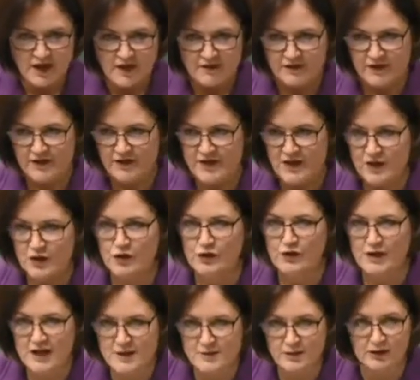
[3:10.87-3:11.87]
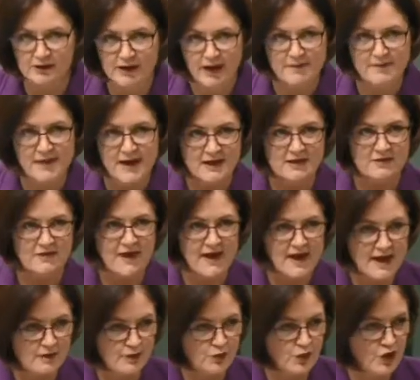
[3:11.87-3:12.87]
for the incredible amount of
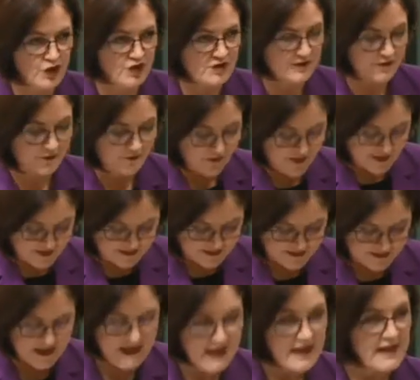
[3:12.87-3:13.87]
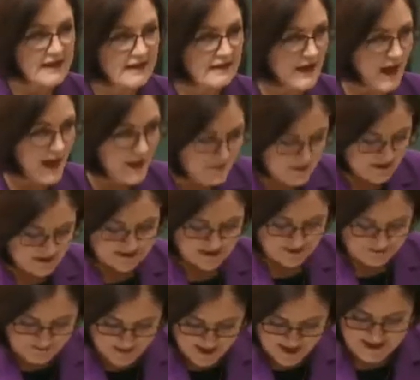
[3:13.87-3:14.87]
hard work to fix
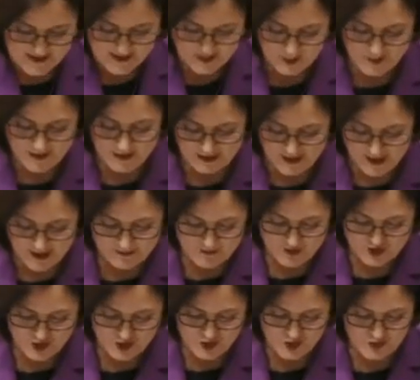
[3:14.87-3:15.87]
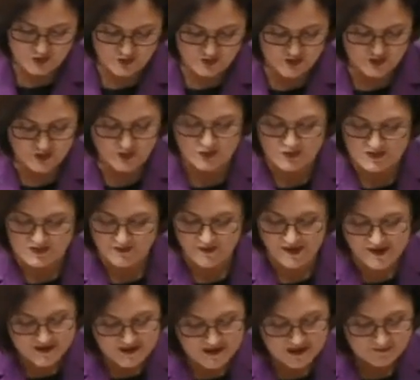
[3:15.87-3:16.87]
Labor's mess when it comes to schools
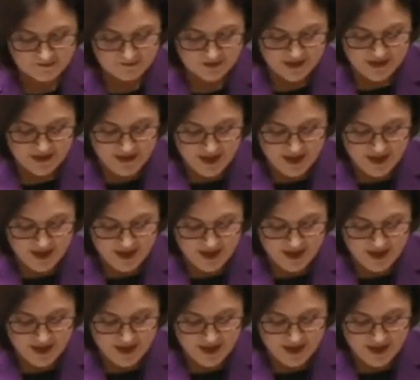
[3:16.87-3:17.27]
funding.